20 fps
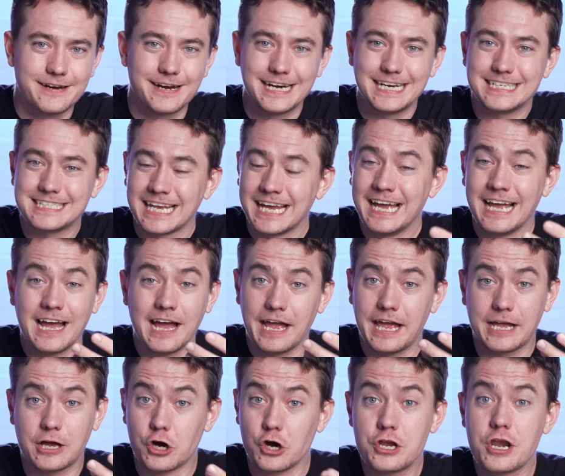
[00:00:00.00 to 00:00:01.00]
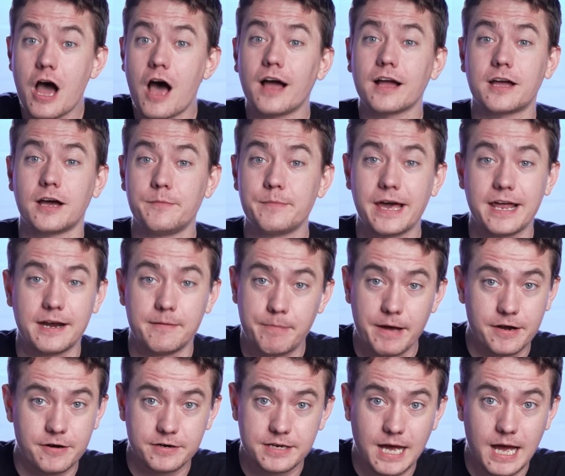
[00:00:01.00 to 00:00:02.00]
series, it could not come at a
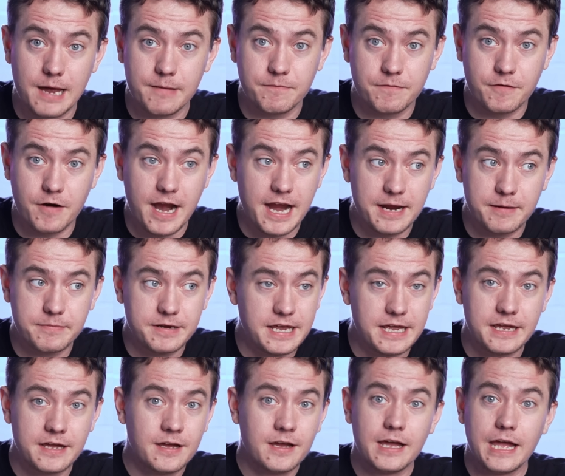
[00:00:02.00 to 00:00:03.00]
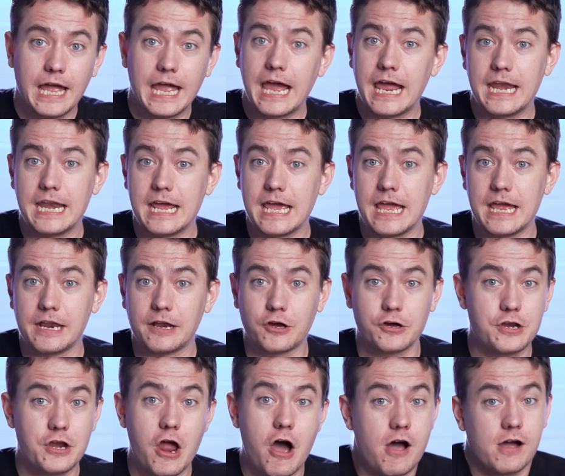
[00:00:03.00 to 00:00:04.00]
better time for AMD, and it
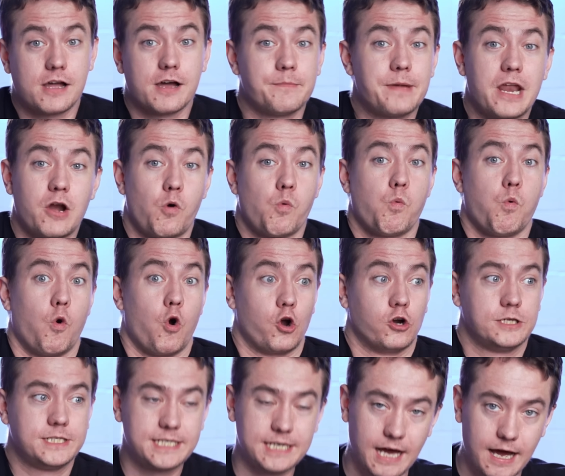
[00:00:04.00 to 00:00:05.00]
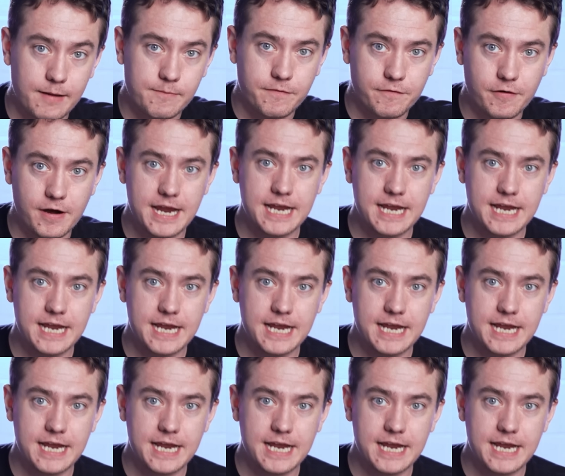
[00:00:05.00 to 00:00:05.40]
could not come at a worse time for